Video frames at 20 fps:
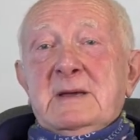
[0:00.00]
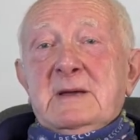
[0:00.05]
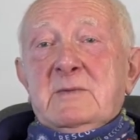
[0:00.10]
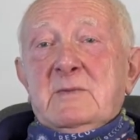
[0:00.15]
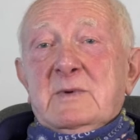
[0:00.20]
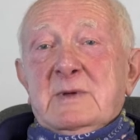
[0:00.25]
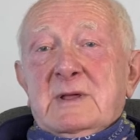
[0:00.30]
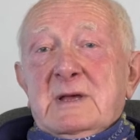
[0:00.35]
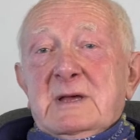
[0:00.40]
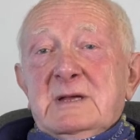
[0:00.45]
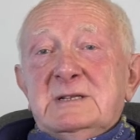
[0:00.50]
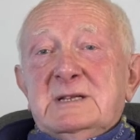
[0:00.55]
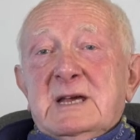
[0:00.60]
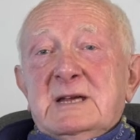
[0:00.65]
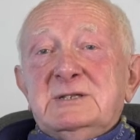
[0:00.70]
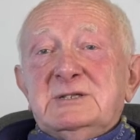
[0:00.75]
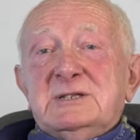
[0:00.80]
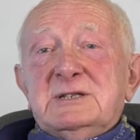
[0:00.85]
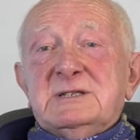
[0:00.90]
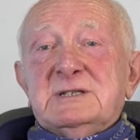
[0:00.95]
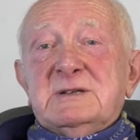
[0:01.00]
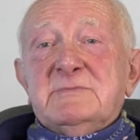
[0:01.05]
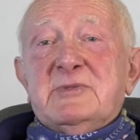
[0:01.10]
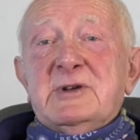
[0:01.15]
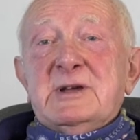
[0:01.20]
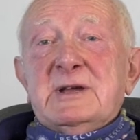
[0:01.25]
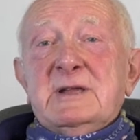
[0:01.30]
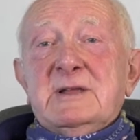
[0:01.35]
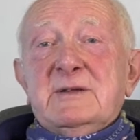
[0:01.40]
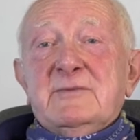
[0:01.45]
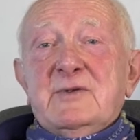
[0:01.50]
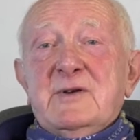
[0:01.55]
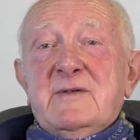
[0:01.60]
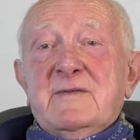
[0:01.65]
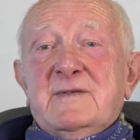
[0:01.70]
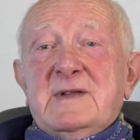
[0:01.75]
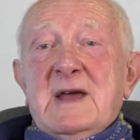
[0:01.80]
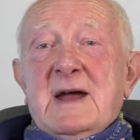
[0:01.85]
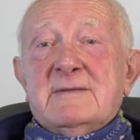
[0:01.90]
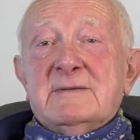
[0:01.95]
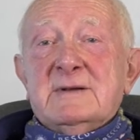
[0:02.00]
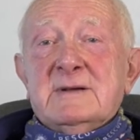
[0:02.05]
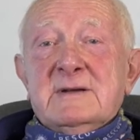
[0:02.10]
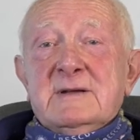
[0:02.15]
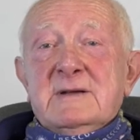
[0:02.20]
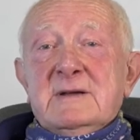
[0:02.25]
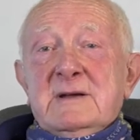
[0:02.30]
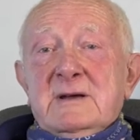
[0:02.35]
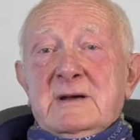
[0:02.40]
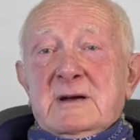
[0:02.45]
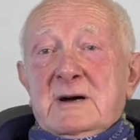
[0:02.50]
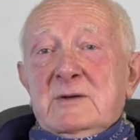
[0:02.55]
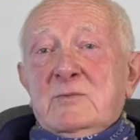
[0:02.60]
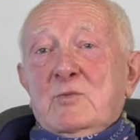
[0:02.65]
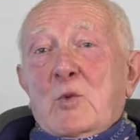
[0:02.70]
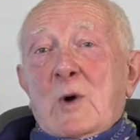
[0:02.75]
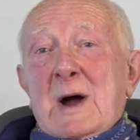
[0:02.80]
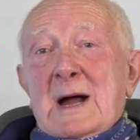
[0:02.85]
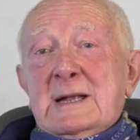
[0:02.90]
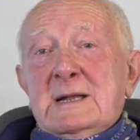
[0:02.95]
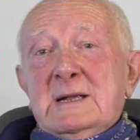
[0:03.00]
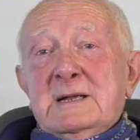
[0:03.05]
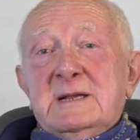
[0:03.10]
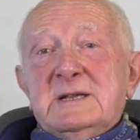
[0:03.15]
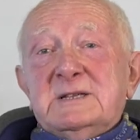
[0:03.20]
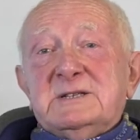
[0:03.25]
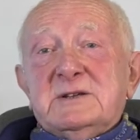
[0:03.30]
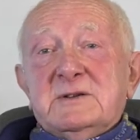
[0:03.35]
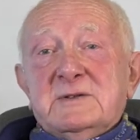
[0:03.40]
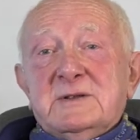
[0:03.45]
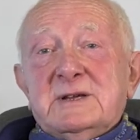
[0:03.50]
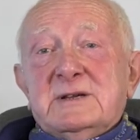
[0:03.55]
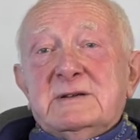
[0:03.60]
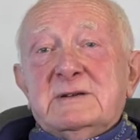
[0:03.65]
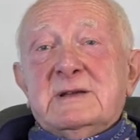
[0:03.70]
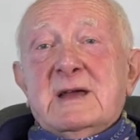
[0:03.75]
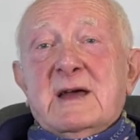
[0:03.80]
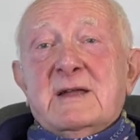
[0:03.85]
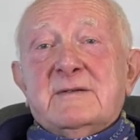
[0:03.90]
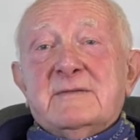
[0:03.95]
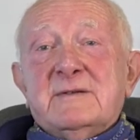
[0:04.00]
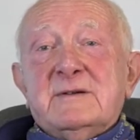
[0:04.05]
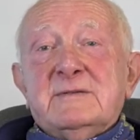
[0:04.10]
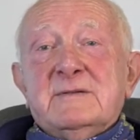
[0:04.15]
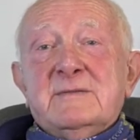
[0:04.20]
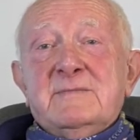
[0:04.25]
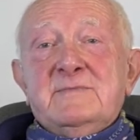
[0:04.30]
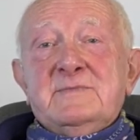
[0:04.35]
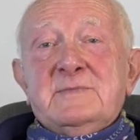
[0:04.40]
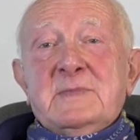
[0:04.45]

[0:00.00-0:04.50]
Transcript: with the intentions of bringing the roof down and widen it so they could get through.